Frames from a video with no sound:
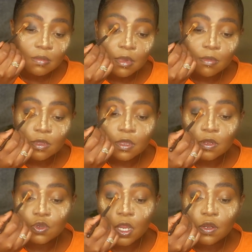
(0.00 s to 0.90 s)
I'm not going
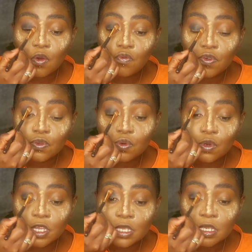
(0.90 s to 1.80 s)
to try and overdo
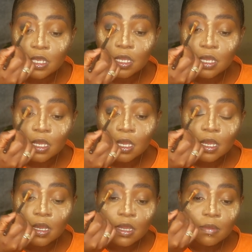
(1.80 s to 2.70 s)
it.
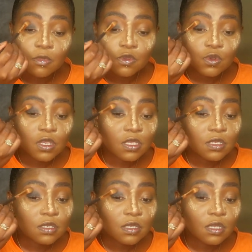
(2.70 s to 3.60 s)
I'm going to do
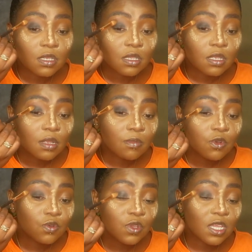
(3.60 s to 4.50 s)
this,
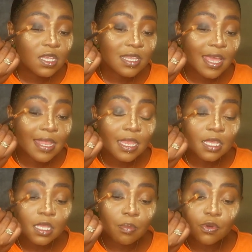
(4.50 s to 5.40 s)
I'm doing it as lightly
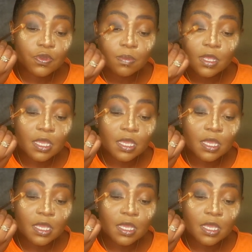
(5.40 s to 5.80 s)
as I possibly